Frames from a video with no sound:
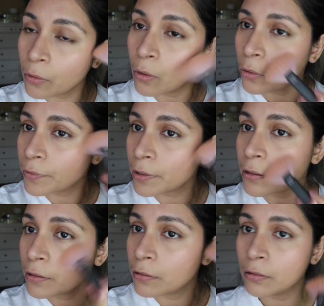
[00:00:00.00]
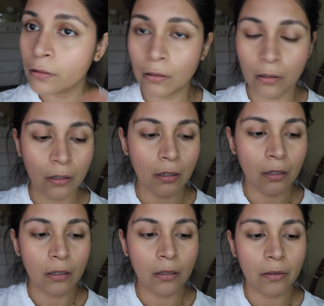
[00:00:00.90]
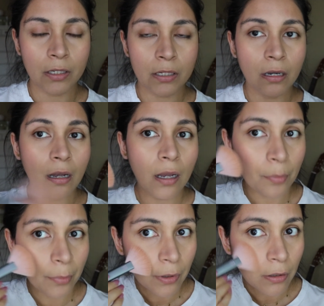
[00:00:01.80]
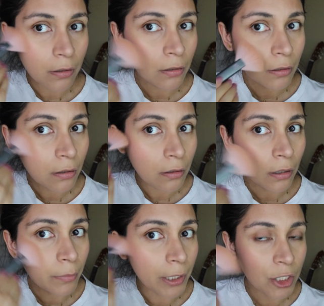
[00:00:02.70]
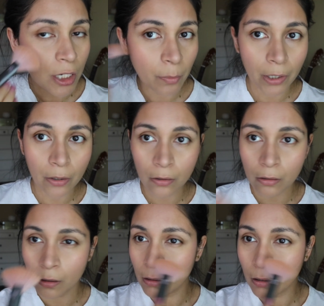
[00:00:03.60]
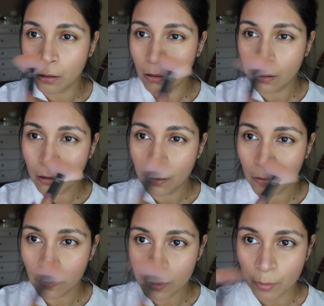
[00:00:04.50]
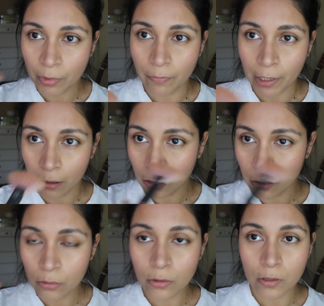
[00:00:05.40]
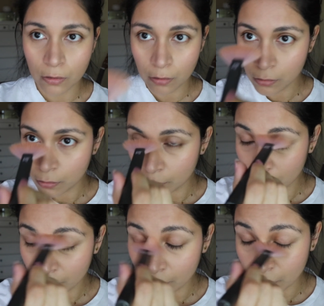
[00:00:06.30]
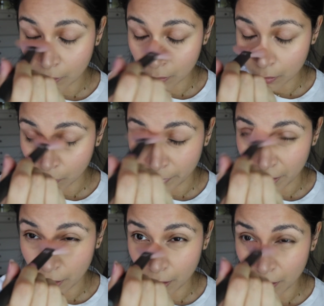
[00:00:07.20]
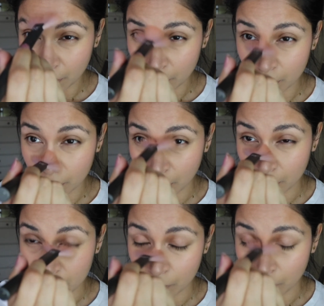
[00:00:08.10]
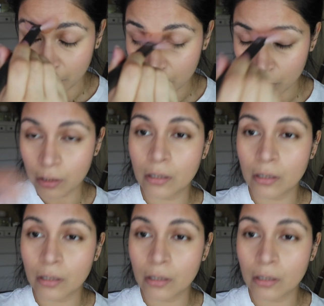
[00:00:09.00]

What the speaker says: over the top of my cheekbone, the tip of my nose, a little bit here, not too much,